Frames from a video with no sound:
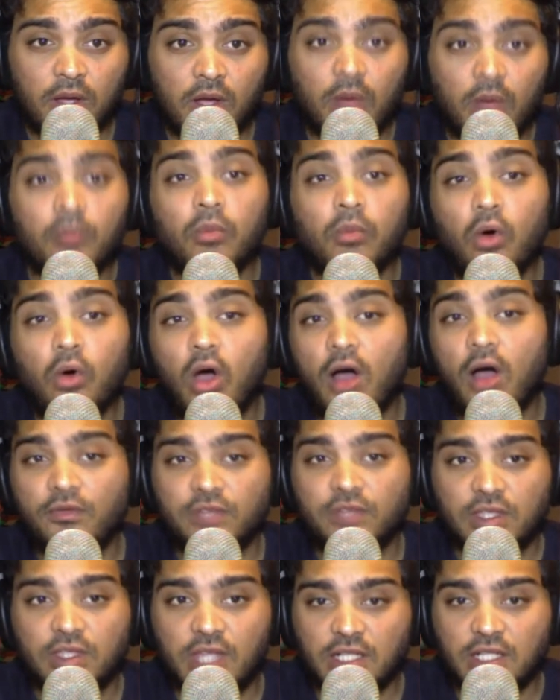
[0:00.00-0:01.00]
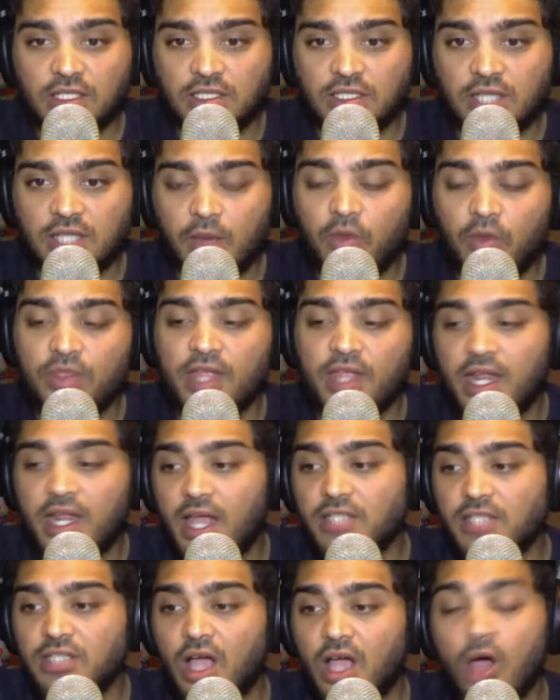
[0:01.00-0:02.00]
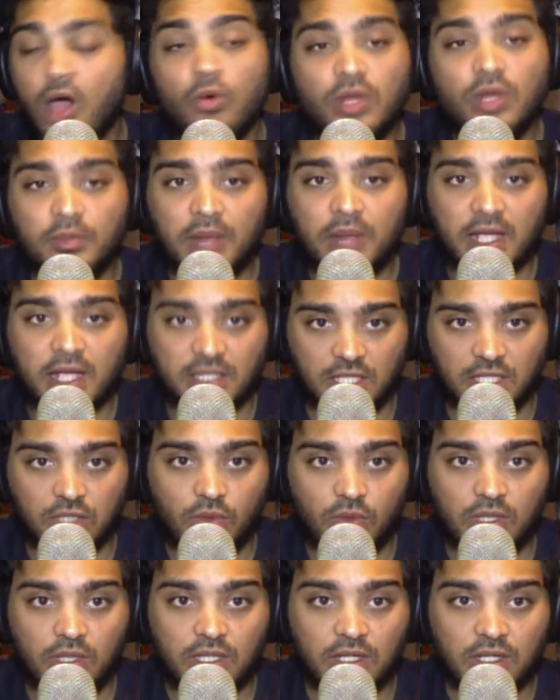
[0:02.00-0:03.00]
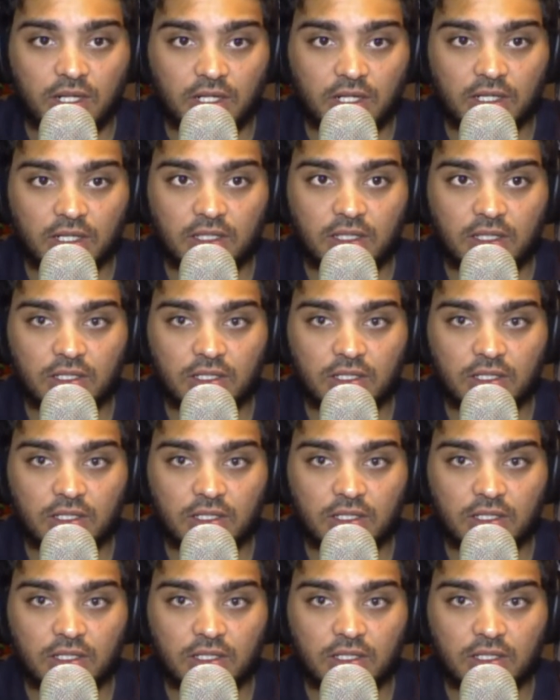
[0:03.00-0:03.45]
more often than someone that has only played T20 cricket.